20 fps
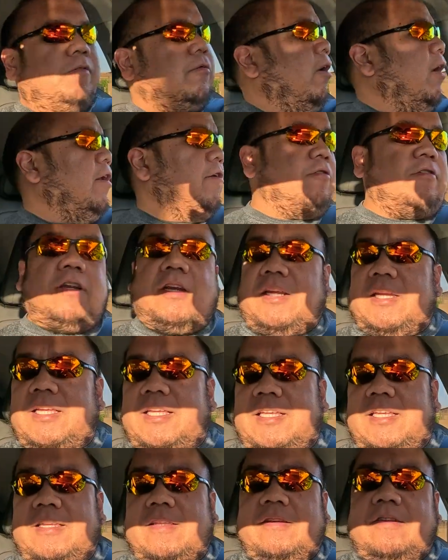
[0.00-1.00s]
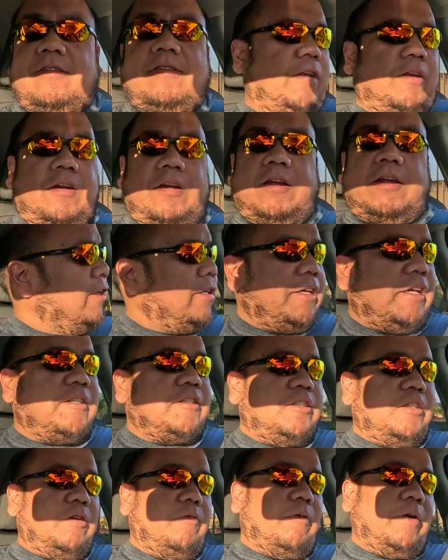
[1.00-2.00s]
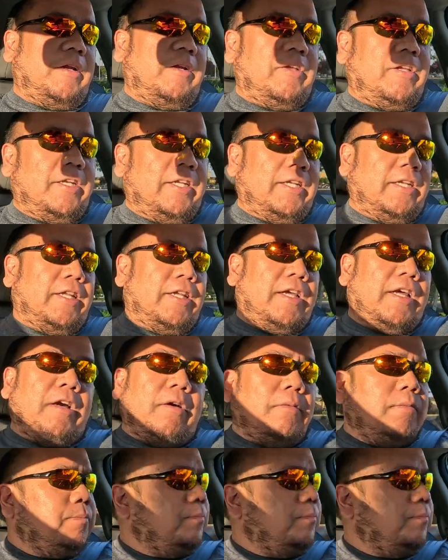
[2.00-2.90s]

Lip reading: Crosstrek is gonna get you to where you need to go.